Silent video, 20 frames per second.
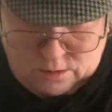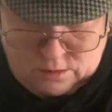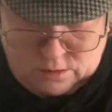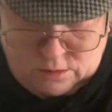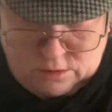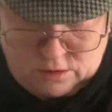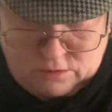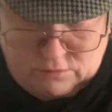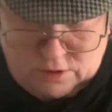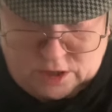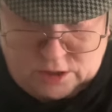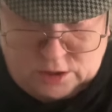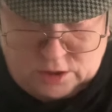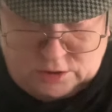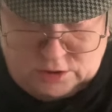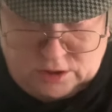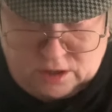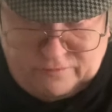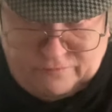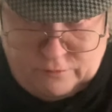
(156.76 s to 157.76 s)
There ain't a
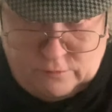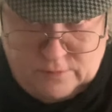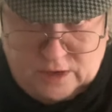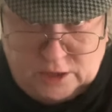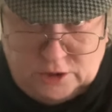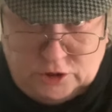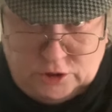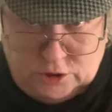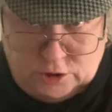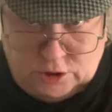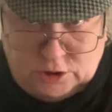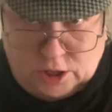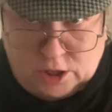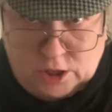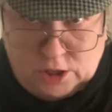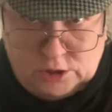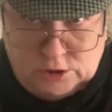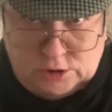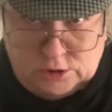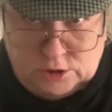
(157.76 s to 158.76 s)
defamation
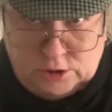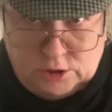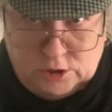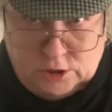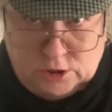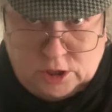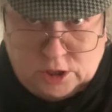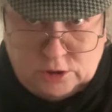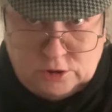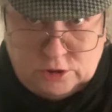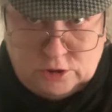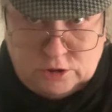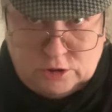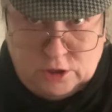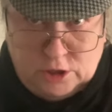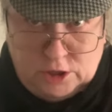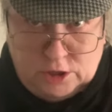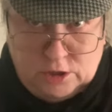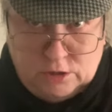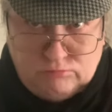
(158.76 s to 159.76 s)
case in the
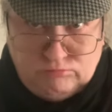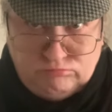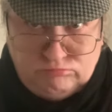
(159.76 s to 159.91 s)
country